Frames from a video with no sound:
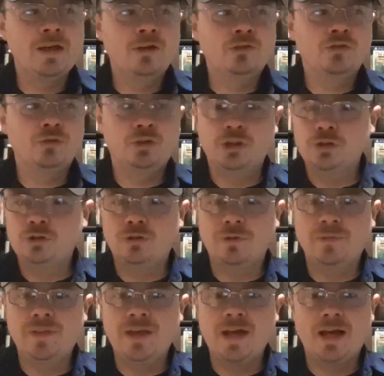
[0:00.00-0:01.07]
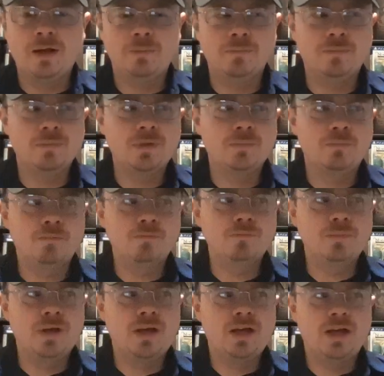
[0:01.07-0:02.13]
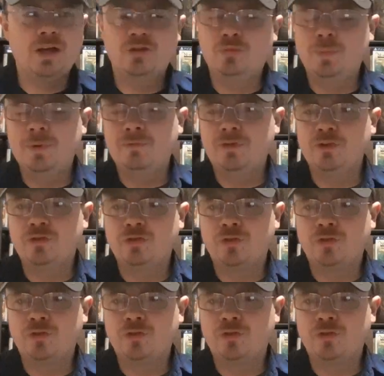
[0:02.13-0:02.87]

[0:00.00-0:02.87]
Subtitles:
So, Children of the Atom, X-Men vs.